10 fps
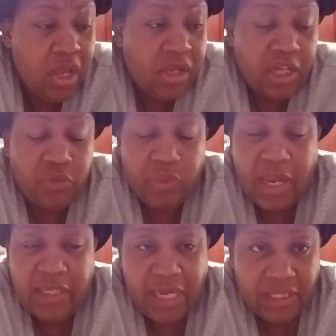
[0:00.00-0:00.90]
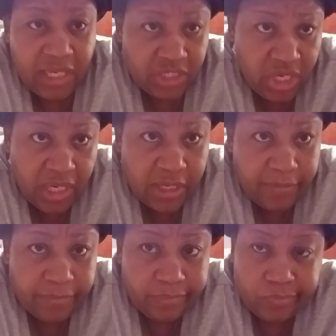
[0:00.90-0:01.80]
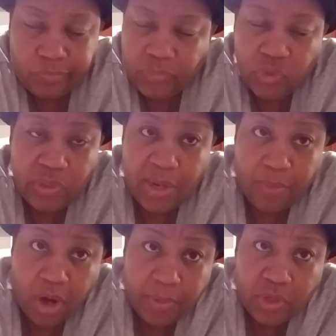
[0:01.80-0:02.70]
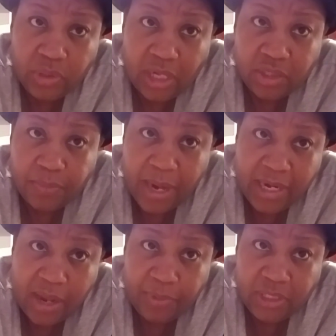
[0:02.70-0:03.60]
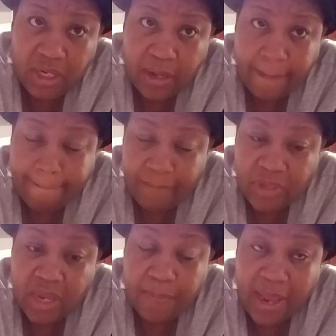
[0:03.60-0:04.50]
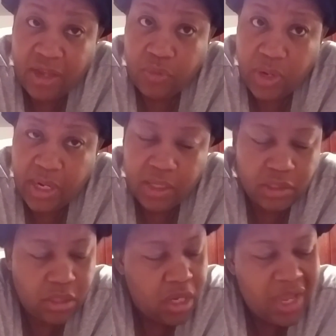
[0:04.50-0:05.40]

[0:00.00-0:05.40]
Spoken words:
because when I taste that chicken with that barbecue sauce and pineapples in it, and my ingredients,